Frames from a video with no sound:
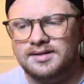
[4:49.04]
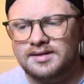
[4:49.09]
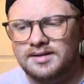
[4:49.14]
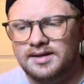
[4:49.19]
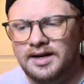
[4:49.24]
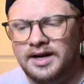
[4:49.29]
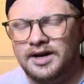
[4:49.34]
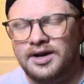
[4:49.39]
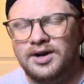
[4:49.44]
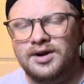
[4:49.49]

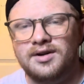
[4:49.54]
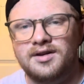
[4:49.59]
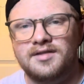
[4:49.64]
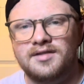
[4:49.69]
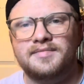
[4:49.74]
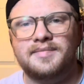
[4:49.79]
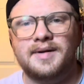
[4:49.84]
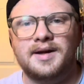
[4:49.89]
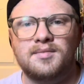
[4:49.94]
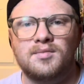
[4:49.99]
it could have
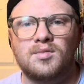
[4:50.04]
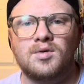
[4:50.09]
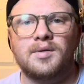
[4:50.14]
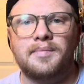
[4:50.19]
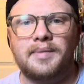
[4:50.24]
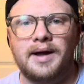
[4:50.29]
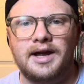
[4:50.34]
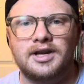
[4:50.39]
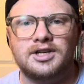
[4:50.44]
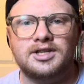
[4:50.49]
been more
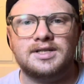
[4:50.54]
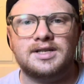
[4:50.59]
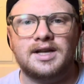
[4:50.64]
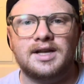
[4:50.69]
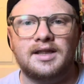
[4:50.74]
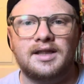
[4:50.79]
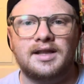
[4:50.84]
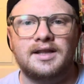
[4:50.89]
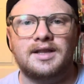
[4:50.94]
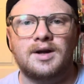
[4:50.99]
pages. I
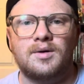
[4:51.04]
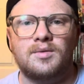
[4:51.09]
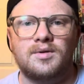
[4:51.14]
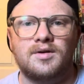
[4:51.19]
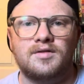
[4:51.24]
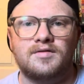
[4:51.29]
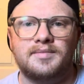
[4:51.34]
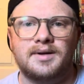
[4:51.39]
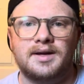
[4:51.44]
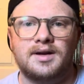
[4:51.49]
think that would
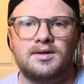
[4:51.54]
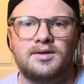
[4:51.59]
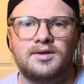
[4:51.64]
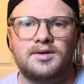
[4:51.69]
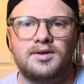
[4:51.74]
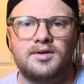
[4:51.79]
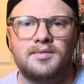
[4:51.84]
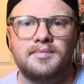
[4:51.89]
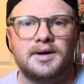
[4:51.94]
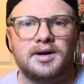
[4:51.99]
have been a
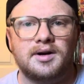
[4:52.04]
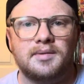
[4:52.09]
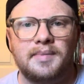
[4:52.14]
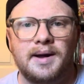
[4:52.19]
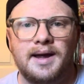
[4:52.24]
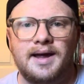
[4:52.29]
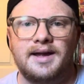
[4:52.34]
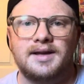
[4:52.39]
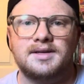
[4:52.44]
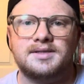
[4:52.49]
little better
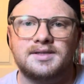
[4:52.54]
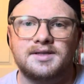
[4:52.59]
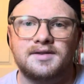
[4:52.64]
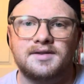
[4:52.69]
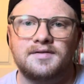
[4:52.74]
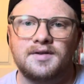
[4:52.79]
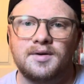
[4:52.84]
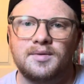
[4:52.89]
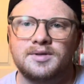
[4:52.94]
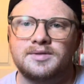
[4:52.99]
pace if
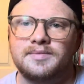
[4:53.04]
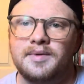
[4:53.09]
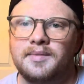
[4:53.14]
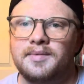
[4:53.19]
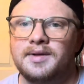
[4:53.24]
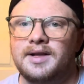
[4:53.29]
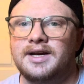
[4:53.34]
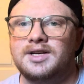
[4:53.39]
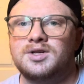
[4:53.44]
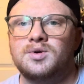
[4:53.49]
it was maybe
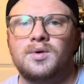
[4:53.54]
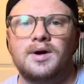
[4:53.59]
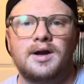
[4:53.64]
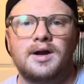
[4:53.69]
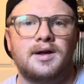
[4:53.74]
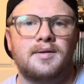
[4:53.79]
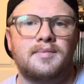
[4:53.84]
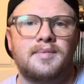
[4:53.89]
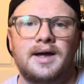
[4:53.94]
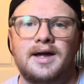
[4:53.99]
like
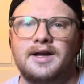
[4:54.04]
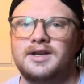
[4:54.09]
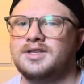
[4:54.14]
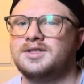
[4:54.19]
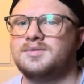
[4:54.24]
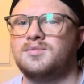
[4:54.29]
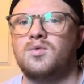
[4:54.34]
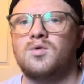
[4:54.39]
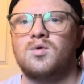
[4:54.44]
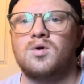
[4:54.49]
20
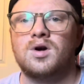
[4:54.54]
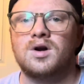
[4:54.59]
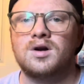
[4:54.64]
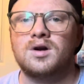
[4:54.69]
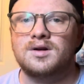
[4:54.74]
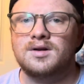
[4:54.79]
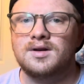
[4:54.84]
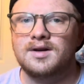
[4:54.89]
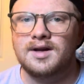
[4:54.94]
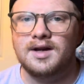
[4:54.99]
pages more.
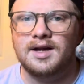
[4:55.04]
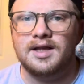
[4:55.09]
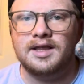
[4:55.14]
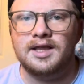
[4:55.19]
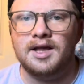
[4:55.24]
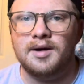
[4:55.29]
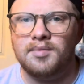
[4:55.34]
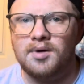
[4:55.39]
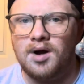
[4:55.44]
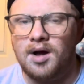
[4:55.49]

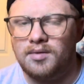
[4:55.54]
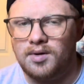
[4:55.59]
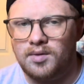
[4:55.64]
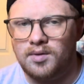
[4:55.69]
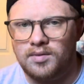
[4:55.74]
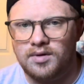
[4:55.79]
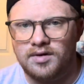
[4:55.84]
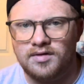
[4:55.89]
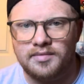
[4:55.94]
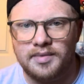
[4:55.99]
That probably
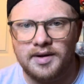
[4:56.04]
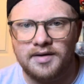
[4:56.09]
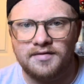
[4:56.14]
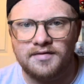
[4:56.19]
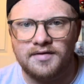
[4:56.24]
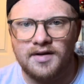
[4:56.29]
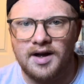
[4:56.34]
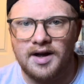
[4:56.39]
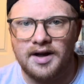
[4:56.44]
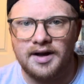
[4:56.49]
would have been
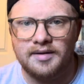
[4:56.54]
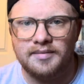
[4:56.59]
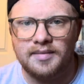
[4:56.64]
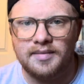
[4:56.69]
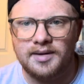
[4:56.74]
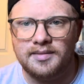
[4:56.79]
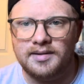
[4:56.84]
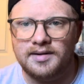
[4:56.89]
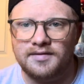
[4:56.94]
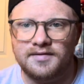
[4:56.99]
fine,
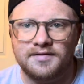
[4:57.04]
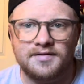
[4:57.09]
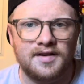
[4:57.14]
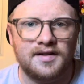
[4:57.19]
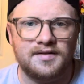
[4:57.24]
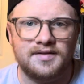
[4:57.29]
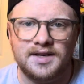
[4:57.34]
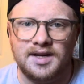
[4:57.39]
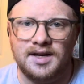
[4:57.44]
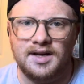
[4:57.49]
maybe even
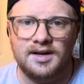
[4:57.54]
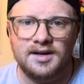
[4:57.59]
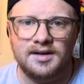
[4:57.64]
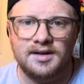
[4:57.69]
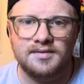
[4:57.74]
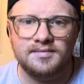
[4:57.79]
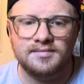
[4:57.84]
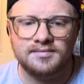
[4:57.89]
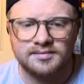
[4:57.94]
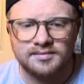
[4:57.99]

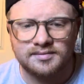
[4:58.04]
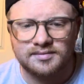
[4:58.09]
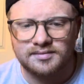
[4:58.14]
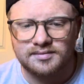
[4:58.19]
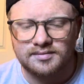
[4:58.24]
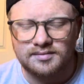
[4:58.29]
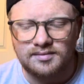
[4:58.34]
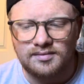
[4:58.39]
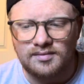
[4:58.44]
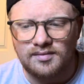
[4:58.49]
15.
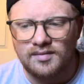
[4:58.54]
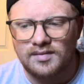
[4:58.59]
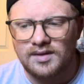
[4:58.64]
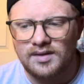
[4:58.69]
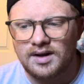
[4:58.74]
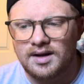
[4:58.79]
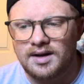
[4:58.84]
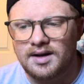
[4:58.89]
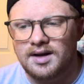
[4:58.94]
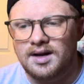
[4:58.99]

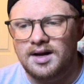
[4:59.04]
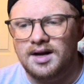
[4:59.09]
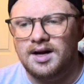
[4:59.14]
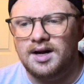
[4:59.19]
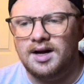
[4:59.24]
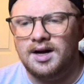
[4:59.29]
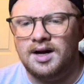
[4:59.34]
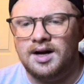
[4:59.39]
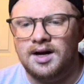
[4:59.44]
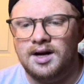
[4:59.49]

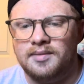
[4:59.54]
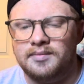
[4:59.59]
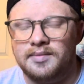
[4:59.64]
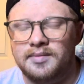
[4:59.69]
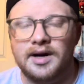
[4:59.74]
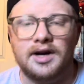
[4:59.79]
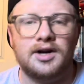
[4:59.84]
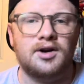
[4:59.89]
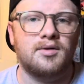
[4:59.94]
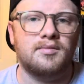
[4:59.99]
But
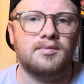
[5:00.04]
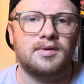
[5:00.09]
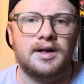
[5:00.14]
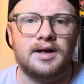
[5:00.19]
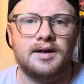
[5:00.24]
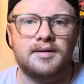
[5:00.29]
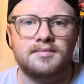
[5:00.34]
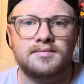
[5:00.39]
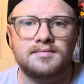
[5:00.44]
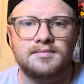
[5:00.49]
I don't
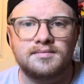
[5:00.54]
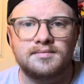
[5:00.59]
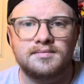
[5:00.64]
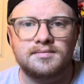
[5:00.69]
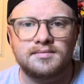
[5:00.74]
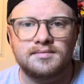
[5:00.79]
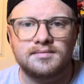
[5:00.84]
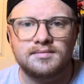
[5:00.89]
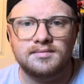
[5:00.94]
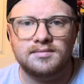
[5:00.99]
blame
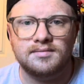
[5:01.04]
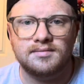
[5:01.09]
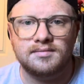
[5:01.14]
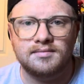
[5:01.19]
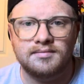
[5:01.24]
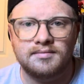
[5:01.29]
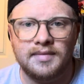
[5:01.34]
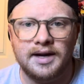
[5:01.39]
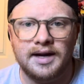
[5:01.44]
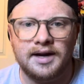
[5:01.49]

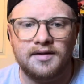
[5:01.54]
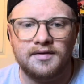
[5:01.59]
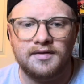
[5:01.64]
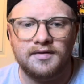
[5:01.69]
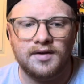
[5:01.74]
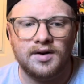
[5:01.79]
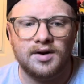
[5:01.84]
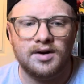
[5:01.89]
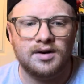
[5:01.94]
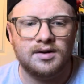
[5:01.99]
Mike
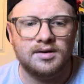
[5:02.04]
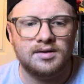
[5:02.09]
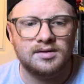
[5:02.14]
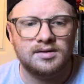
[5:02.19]
for